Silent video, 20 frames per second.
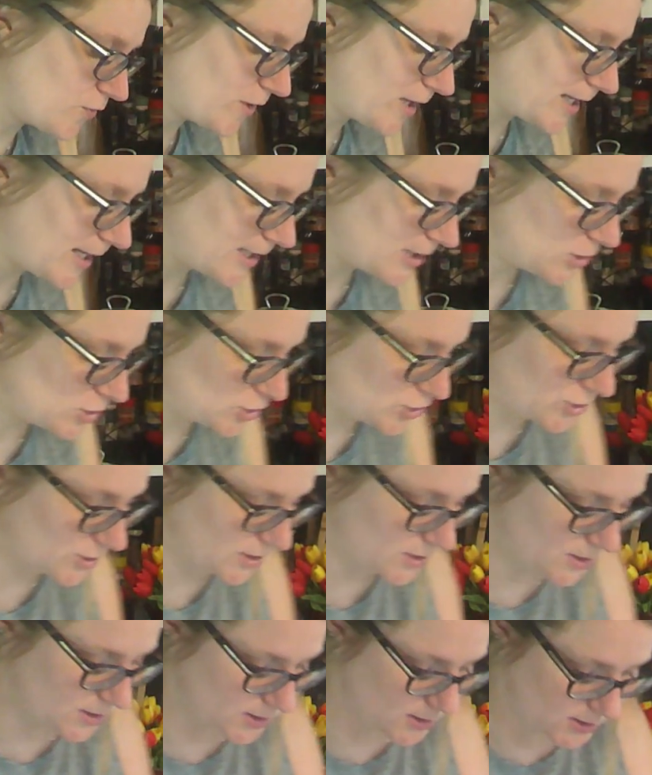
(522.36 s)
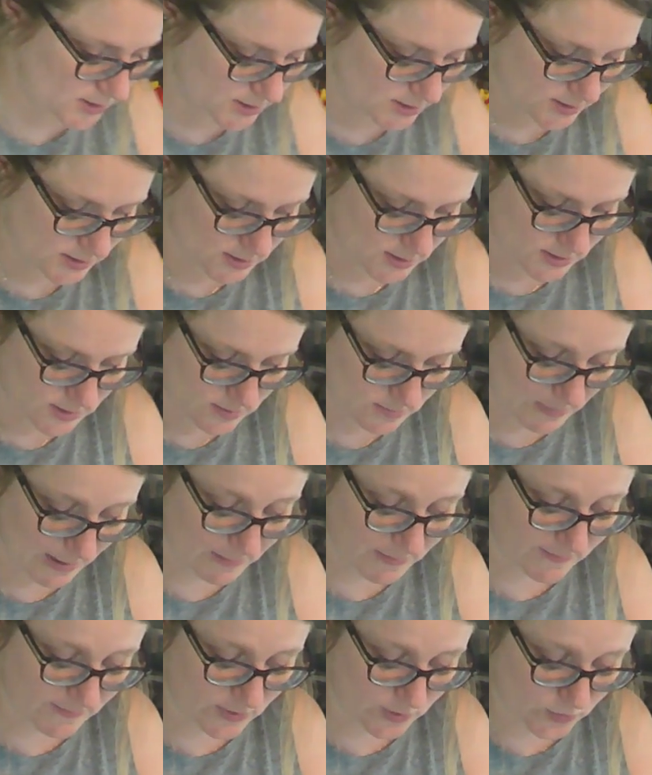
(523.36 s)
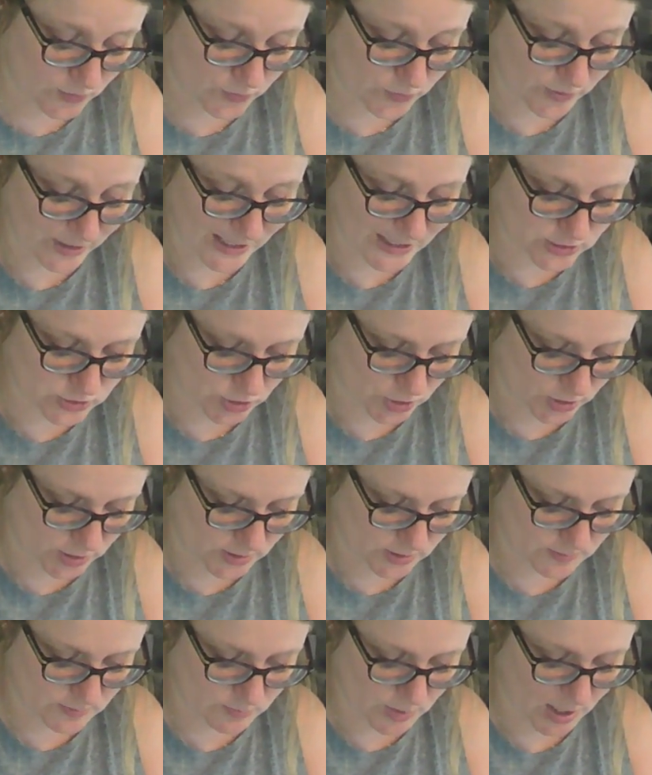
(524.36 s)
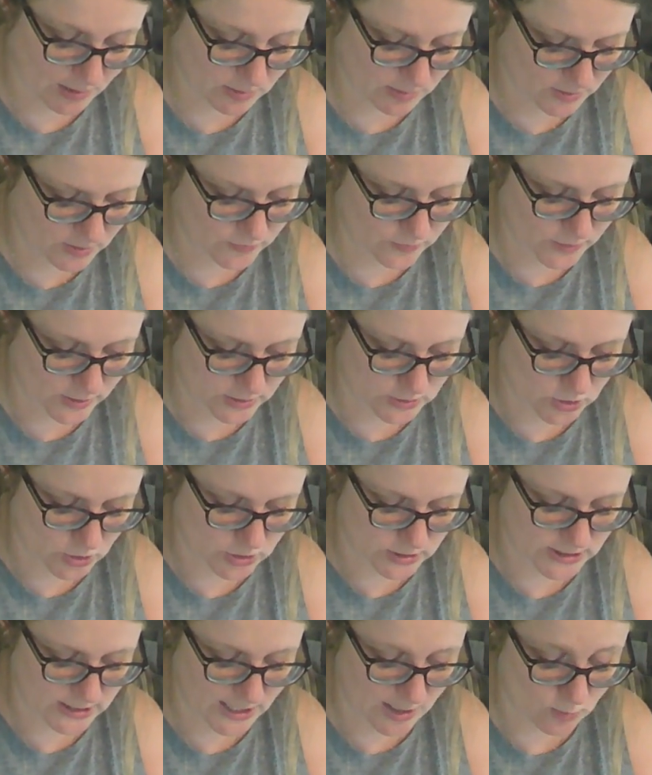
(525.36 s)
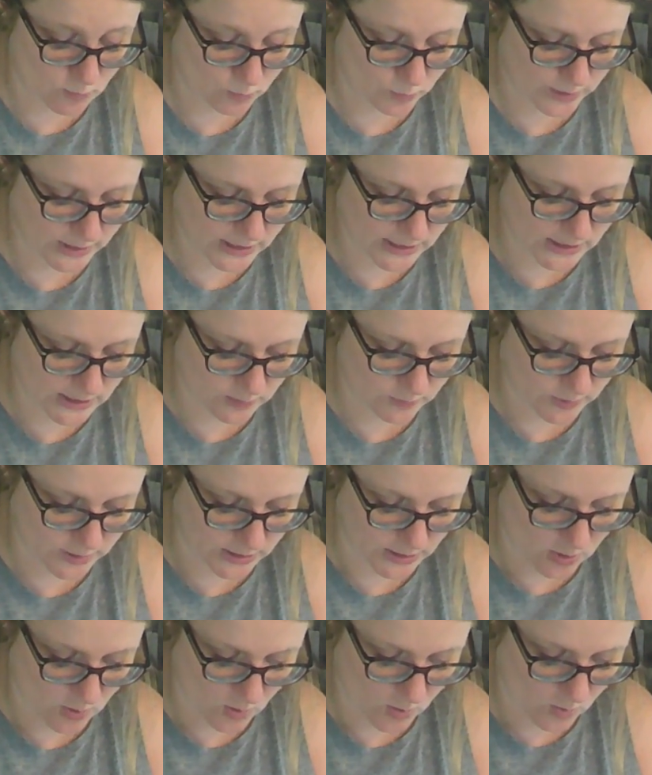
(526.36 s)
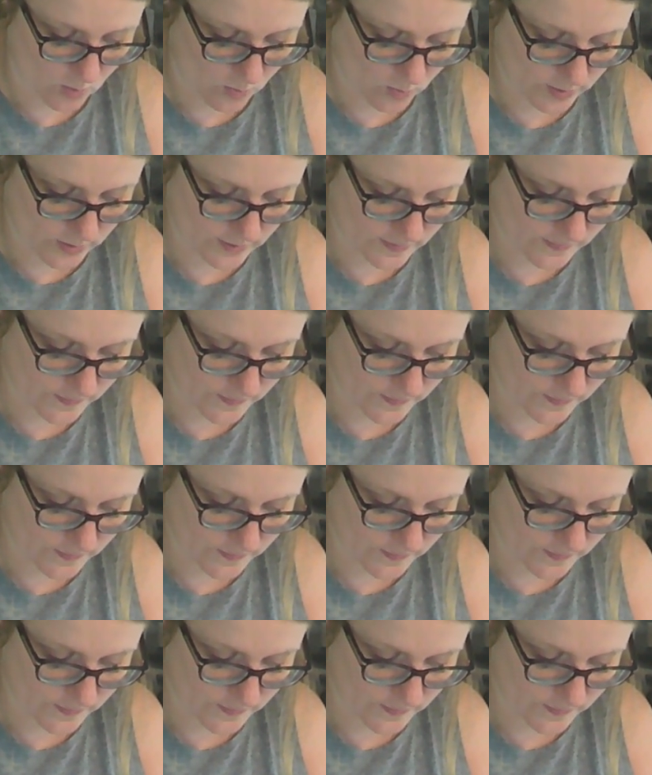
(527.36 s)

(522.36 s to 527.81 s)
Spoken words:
fridge, maybe even the freezer, probably the freezer, to get really, really cold.